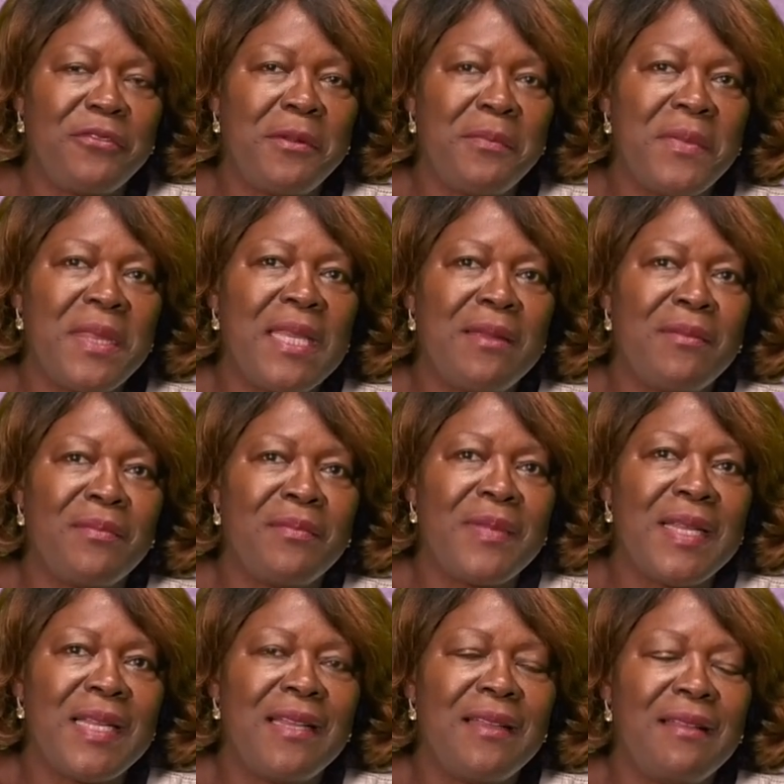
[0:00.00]
from them.
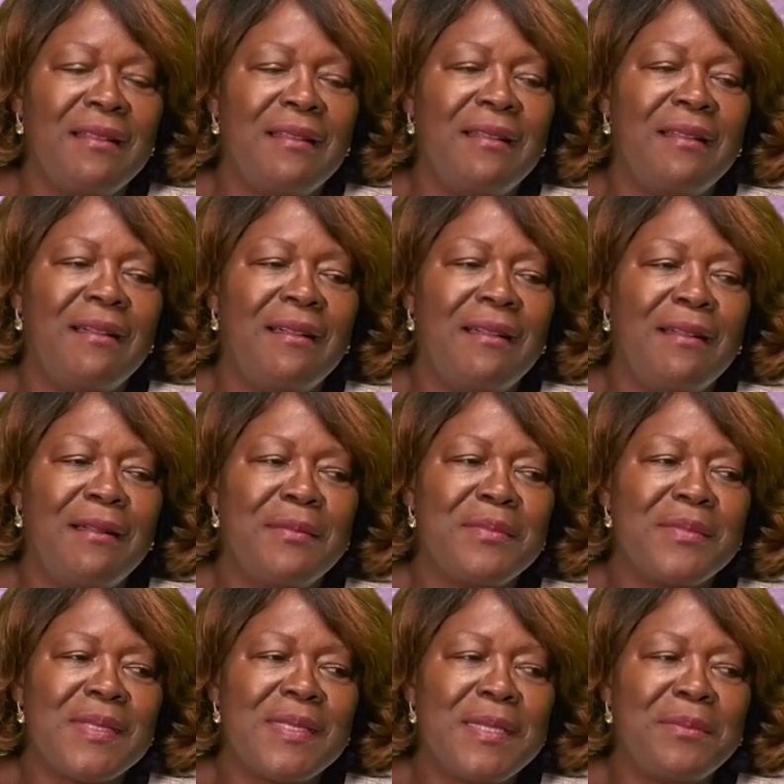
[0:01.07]

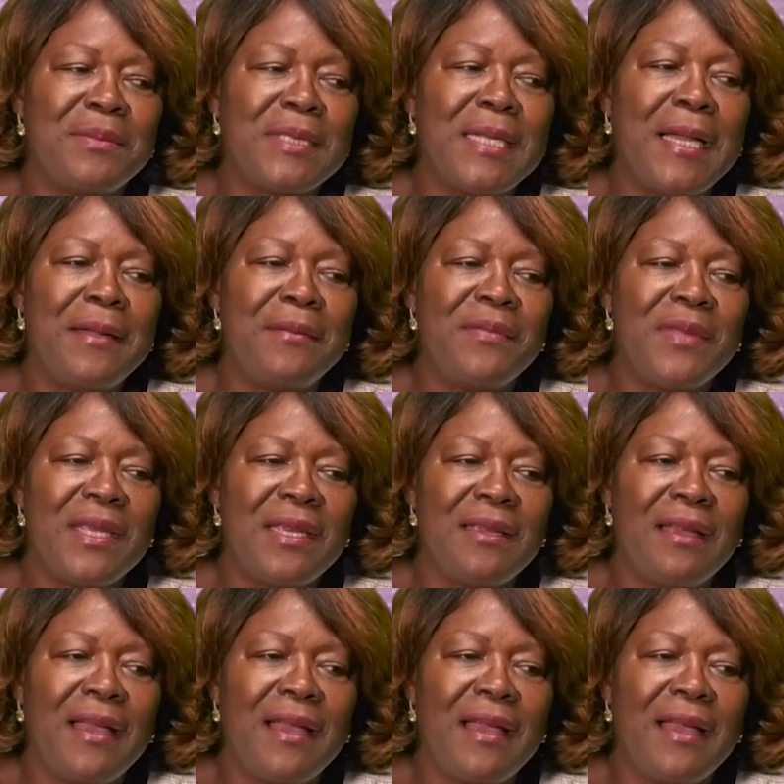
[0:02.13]
Sometimes they